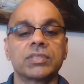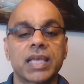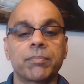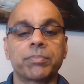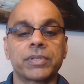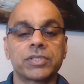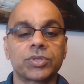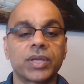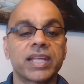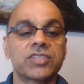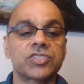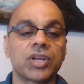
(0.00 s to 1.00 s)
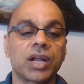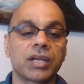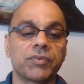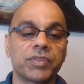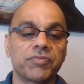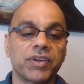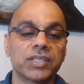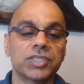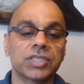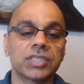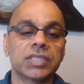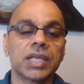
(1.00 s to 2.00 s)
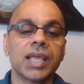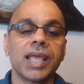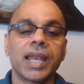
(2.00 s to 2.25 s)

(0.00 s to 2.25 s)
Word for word: samples to get started with functions.